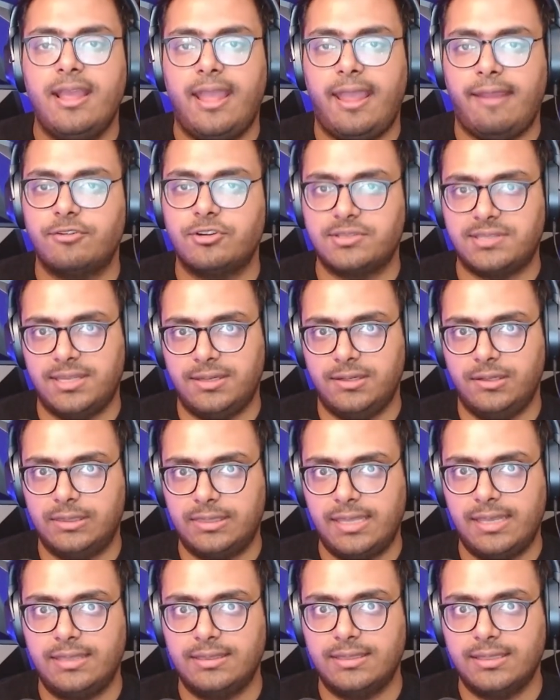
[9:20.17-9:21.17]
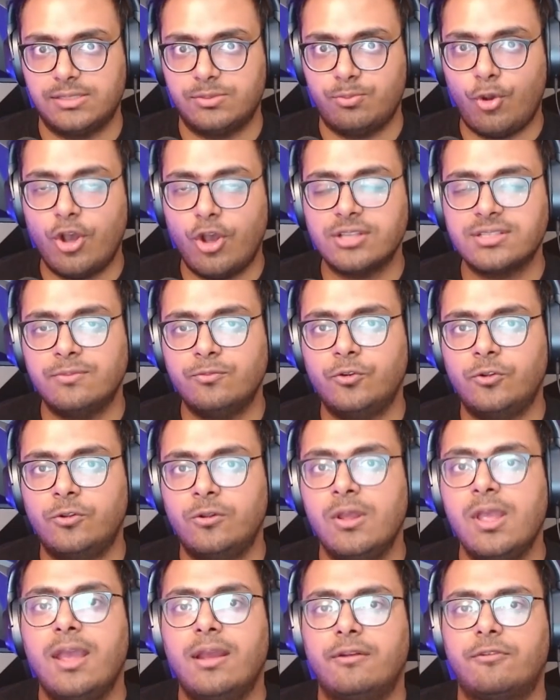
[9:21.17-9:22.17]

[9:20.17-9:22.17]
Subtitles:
every single thing that's possible.